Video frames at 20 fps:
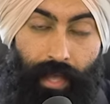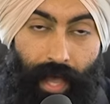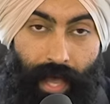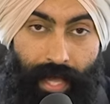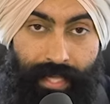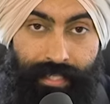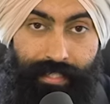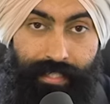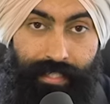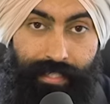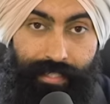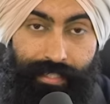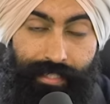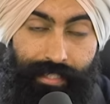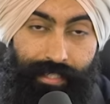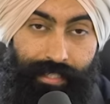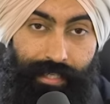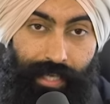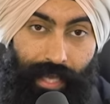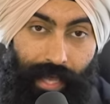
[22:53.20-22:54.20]
S
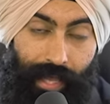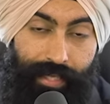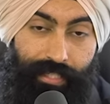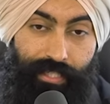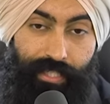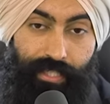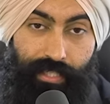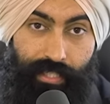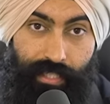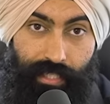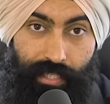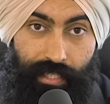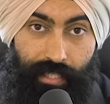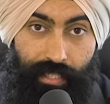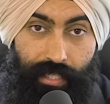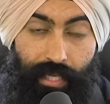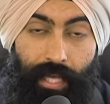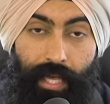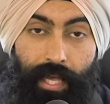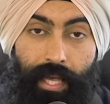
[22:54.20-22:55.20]
C H
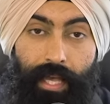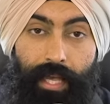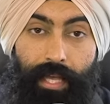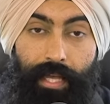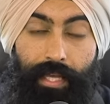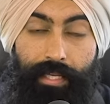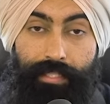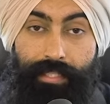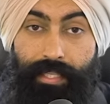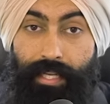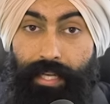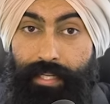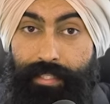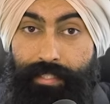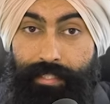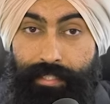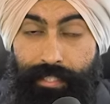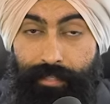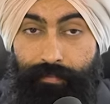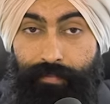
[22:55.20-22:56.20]
D is a
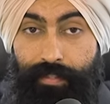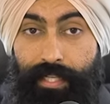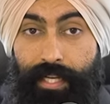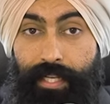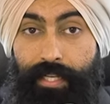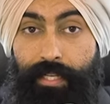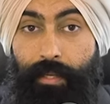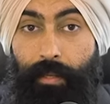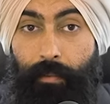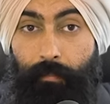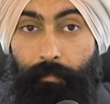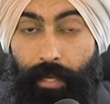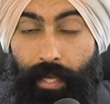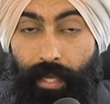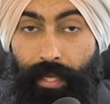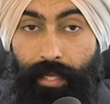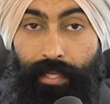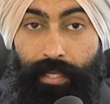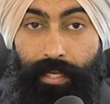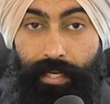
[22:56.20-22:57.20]
dividend
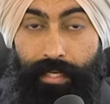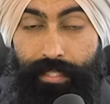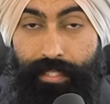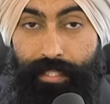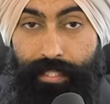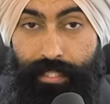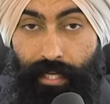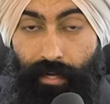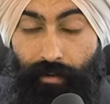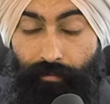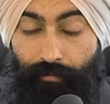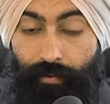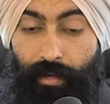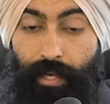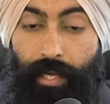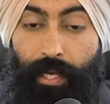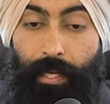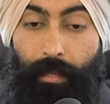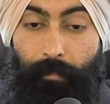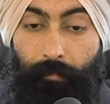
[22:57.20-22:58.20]
paying E T F,
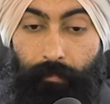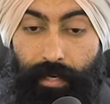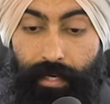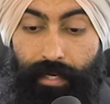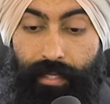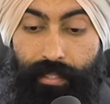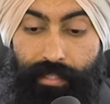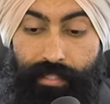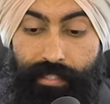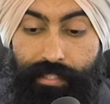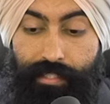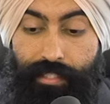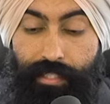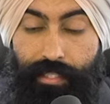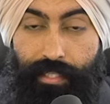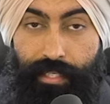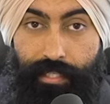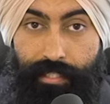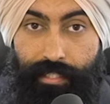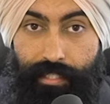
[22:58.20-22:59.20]
meaning this is
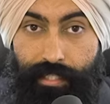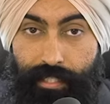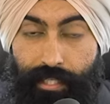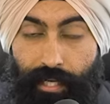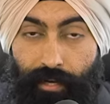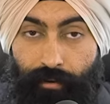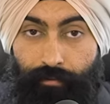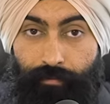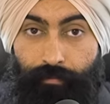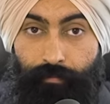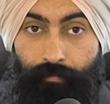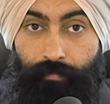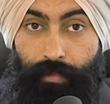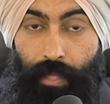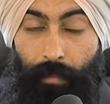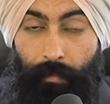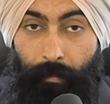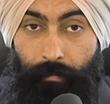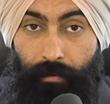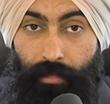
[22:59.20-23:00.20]
an E T F
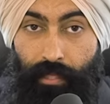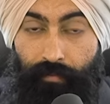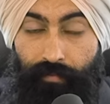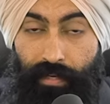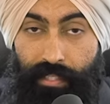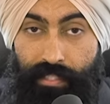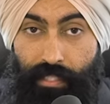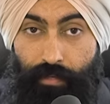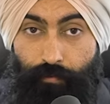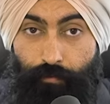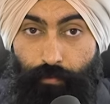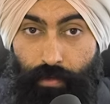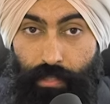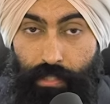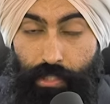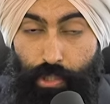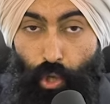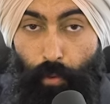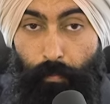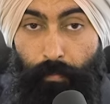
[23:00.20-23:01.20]
that people invest in for the
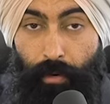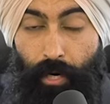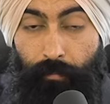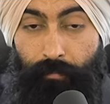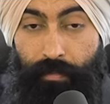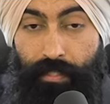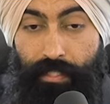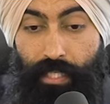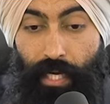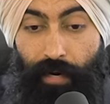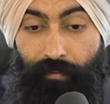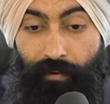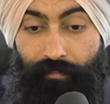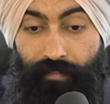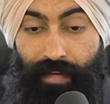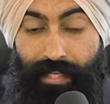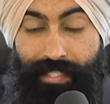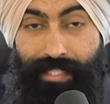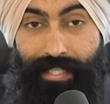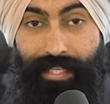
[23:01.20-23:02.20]
sole purpose of
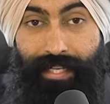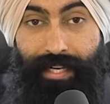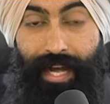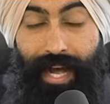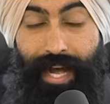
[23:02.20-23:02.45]
investing in